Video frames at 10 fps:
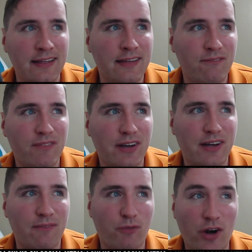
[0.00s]
But
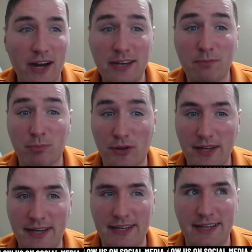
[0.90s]
Ryan
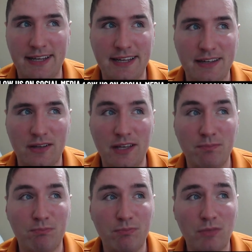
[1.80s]
Blaney, he
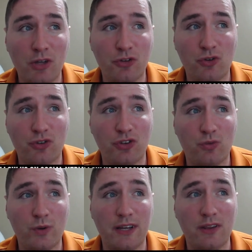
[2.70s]
muscles his
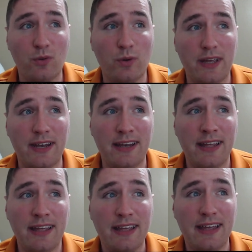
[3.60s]
way to the win
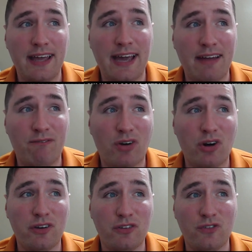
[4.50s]
at
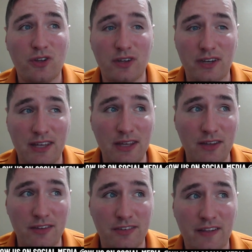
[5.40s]
Martinsville, and
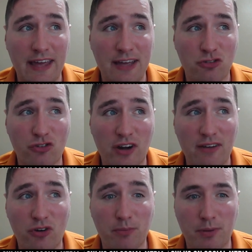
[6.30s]
he is the last
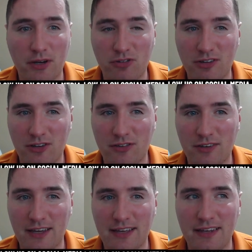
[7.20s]
driver to punch his
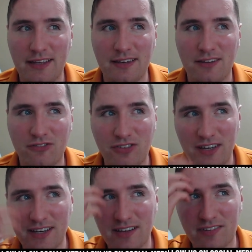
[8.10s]
ticket into
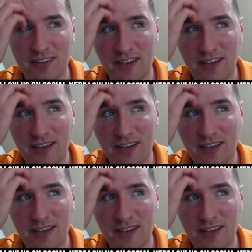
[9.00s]
Phoenix.